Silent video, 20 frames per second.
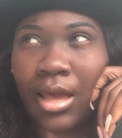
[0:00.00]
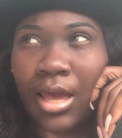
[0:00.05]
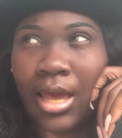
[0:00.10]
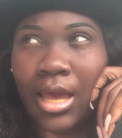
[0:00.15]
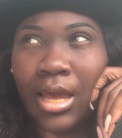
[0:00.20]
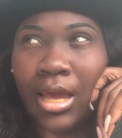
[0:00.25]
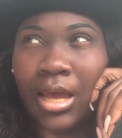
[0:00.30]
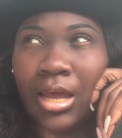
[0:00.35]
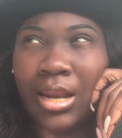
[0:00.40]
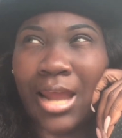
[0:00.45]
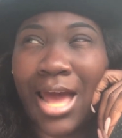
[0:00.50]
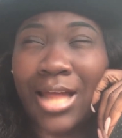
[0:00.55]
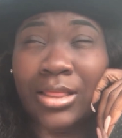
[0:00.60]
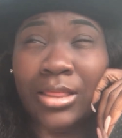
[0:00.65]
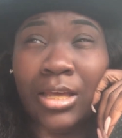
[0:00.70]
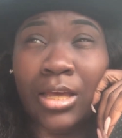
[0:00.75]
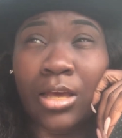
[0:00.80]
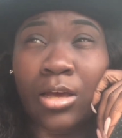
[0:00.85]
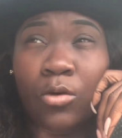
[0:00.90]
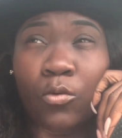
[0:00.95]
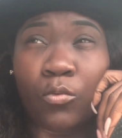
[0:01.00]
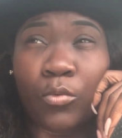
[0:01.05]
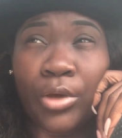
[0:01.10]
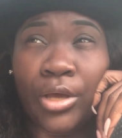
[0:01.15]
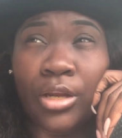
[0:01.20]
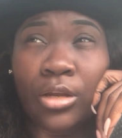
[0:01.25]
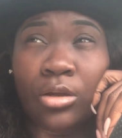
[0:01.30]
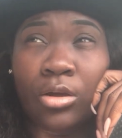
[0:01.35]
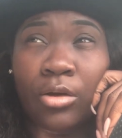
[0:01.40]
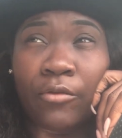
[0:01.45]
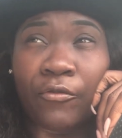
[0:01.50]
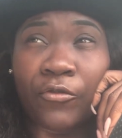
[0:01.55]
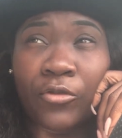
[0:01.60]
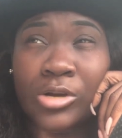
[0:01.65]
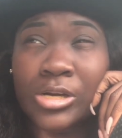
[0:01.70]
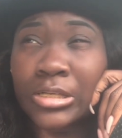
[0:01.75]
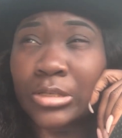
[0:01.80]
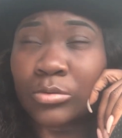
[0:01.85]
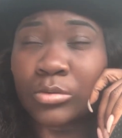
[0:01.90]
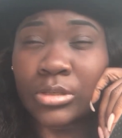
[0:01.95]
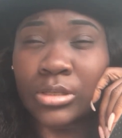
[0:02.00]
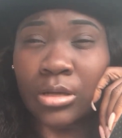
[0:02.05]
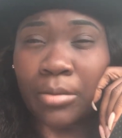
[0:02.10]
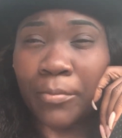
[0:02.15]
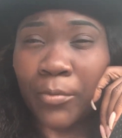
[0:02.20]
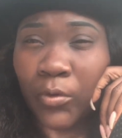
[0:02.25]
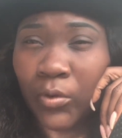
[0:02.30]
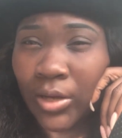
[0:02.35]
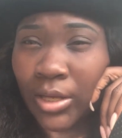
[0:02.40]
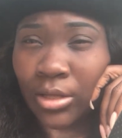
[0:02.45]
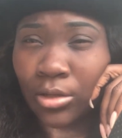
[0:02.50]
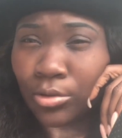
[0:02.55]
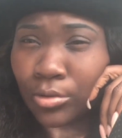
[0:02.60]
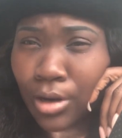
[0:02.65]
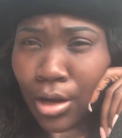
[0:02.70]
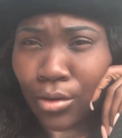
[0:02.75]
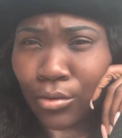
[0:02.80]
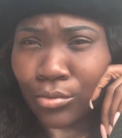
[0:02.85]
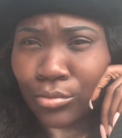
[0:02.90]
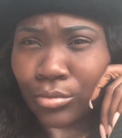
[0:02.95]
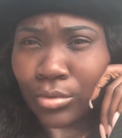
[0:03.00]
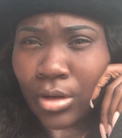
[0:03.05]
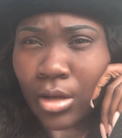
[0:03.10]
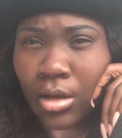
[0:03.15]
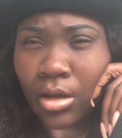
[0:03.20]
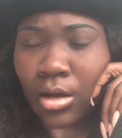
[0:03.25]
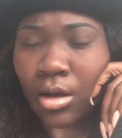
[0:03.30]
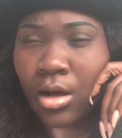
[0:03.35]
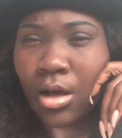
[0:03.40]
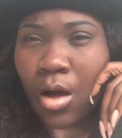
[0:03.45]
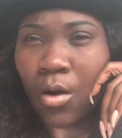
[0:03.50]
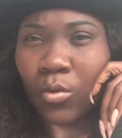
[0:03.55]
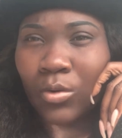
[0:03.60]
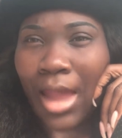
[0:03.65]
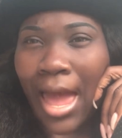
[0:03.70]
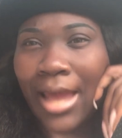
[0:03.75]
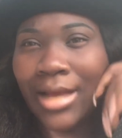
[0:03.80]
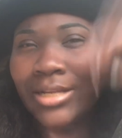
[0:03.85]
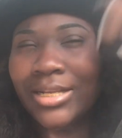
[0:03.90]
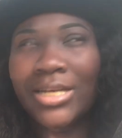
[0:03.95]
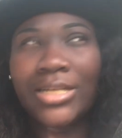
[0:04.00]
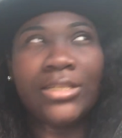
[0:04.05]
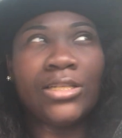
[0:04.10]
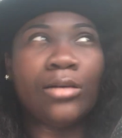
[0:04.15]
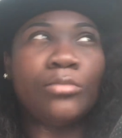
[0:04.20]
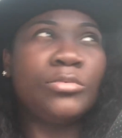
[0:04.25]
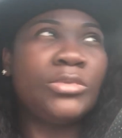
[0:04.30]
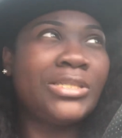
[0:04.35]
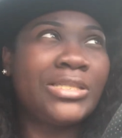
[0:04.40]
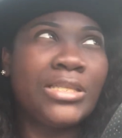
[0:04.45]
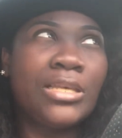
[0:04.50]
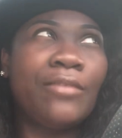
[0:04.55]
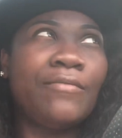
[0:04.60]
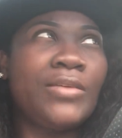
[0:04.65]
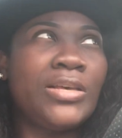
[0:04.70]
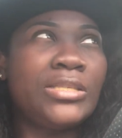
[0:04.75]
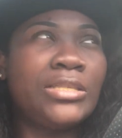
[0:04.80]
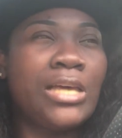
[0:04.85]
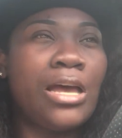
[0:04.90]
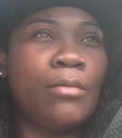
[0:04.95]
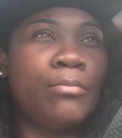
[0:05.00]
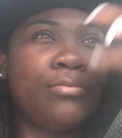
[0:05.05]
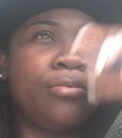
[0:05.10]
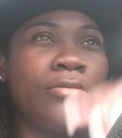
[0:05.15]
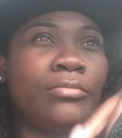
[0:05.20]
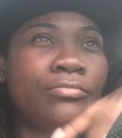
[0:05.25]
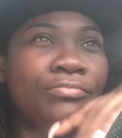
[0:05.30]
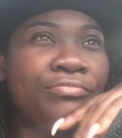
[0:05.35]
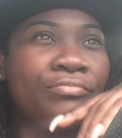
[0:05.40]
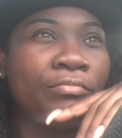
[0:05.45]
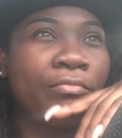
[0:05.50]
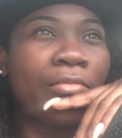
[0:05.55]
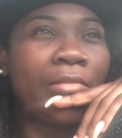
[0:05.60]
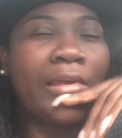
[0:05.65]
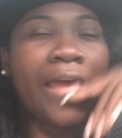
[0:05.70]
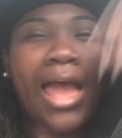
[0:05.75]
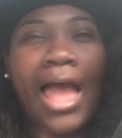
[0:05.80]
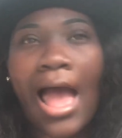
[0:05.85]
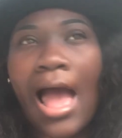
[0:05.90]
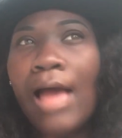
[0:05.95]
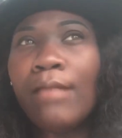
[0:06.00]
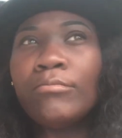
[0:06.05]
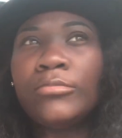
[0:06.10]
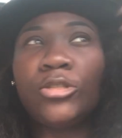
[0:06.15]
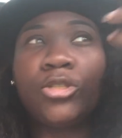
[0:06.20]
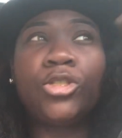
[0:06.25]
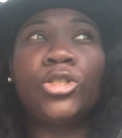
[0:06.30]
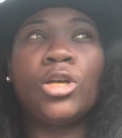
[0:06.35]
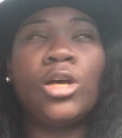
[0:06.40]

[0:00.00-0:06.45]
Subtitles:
And I think when you're friends with someone, you don't go like that. I'm just give you an example. I'm